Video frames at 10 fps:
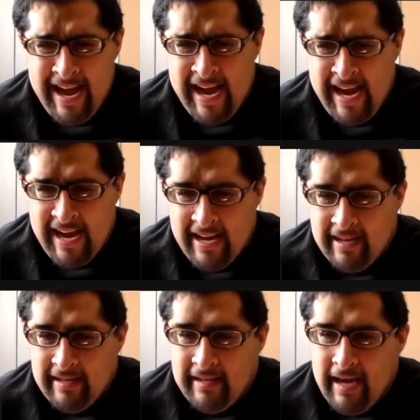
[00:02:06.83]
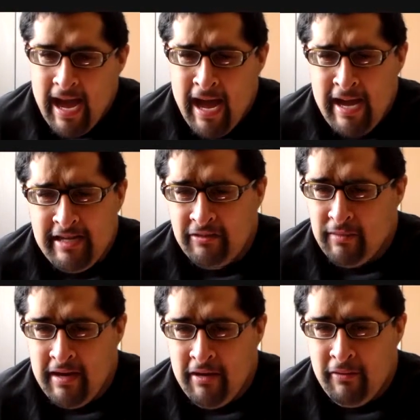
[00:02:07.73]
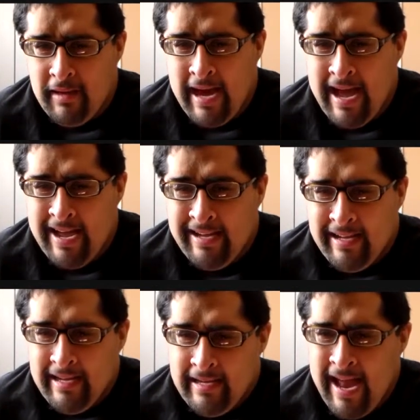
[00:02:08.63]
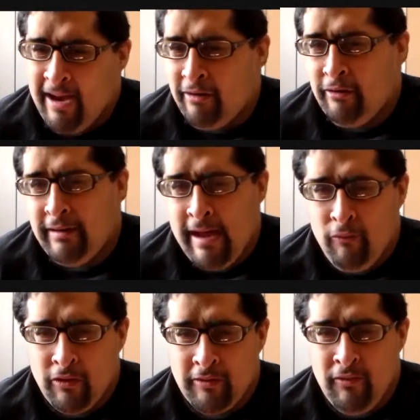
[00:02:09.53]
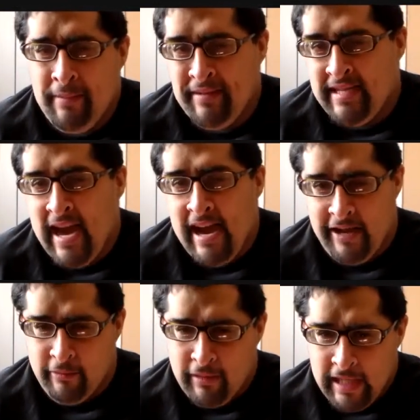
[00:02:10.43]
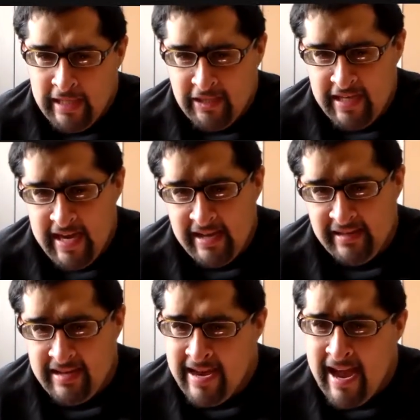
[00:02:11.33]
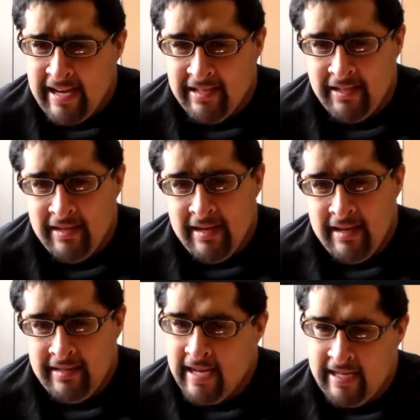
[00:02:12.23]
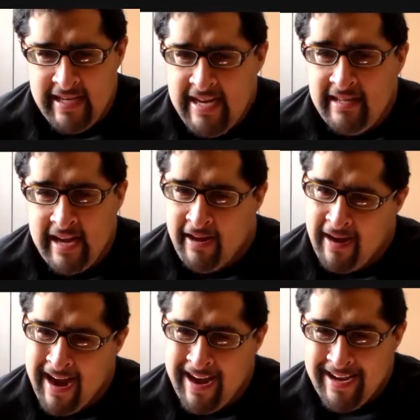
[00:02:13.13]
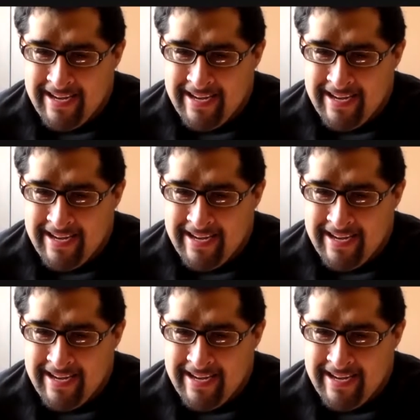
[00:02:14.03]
Hey, I just want to know, that girl that works right beside you, she has a nice set of teeth there.